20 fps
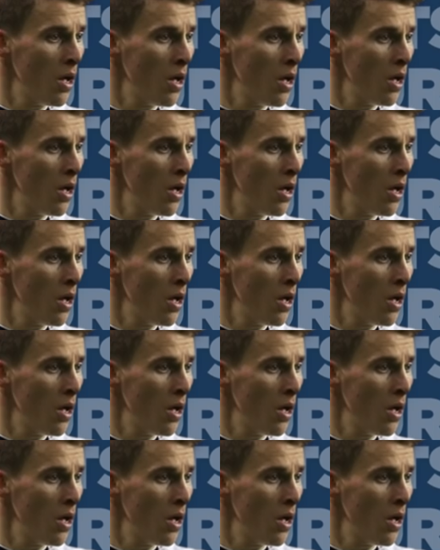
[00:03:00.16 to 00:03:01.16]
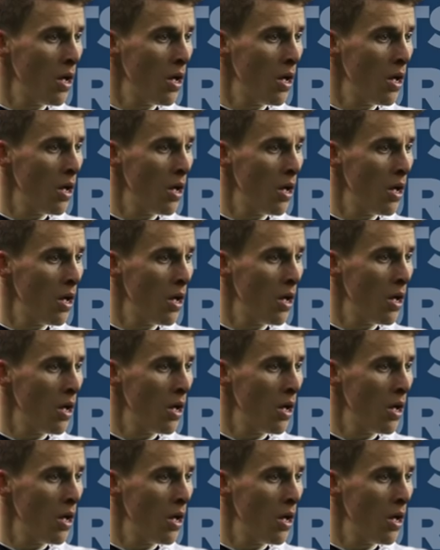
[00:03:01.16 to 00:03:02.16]

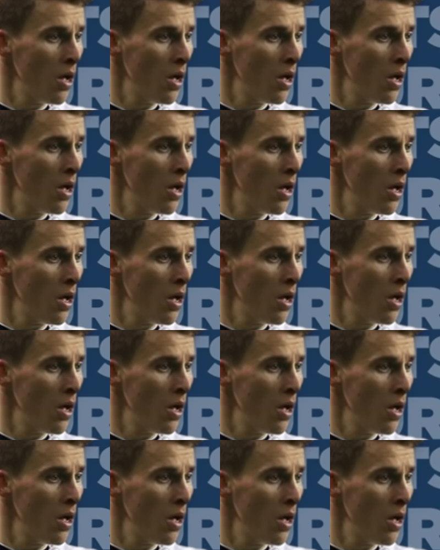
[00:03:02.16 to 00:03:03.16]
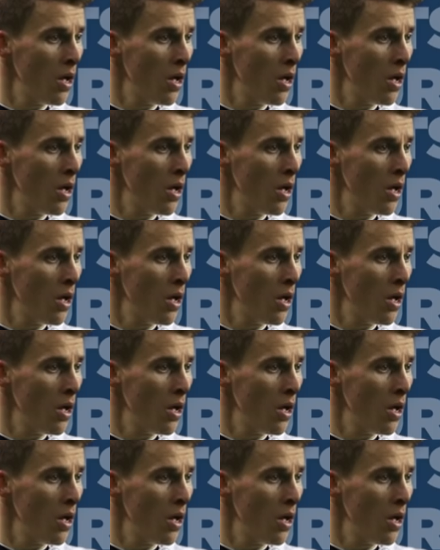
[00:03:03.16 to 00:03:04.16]

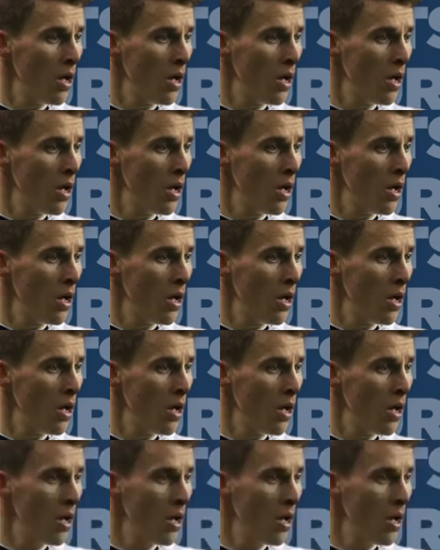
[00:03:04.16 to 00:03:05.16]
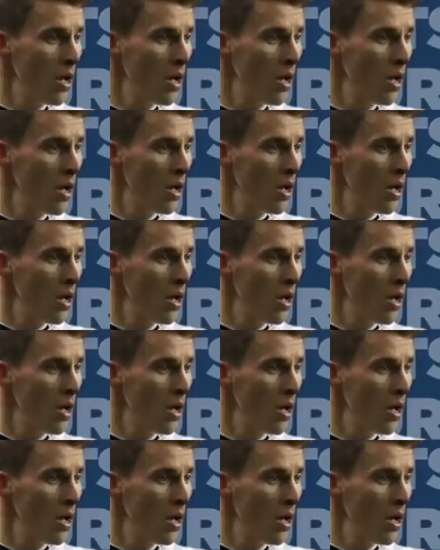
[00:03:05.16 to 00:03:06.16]

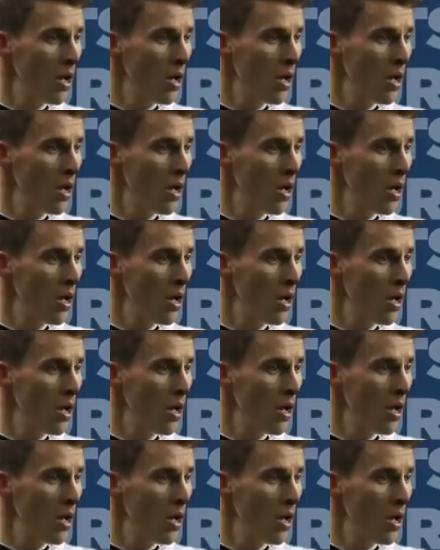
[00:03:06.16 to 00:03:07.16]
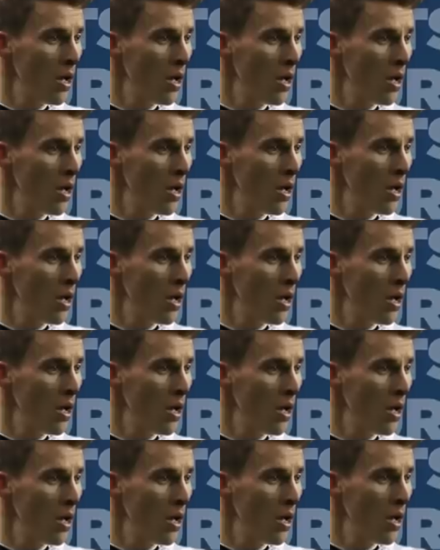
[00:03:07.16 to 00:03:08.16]
[no speech]